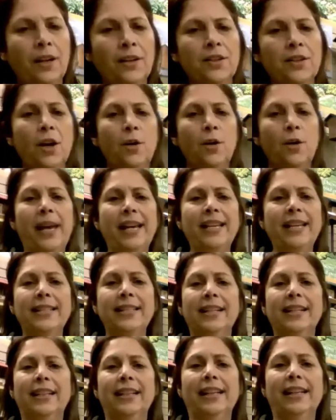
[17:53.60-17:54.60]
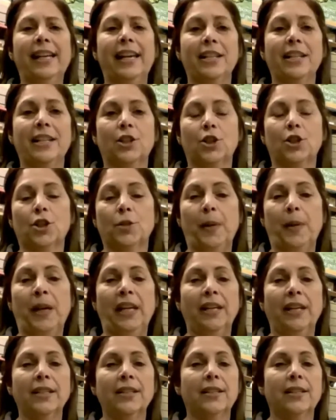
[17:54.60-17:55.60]
So basically it's just
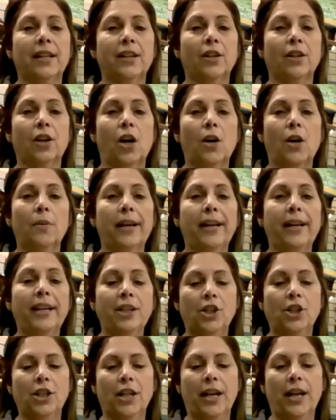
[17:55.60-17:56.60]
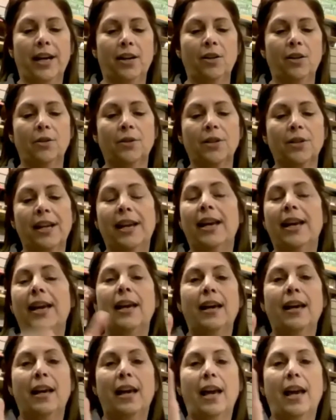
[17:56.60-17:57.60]
peanuts that are already shelled
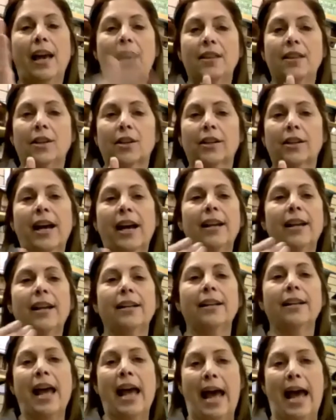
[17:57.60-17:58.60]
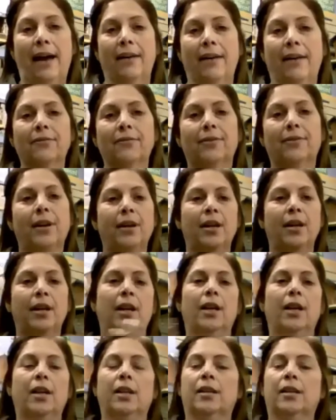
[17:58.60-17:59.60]
and they're cut in half.
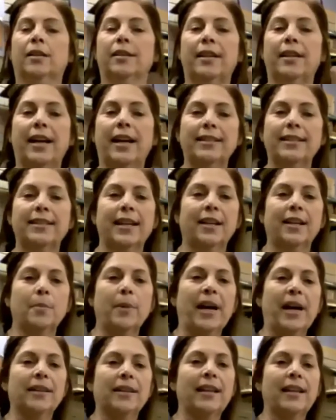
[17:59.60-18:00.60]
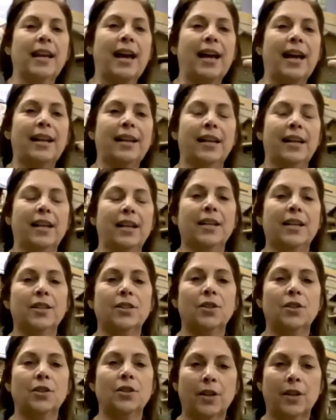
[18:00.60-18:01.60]
Nice thing about that
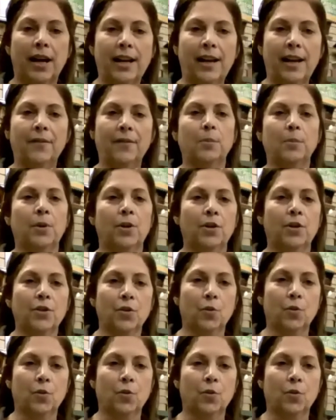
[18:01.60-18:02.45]
is you're not having birds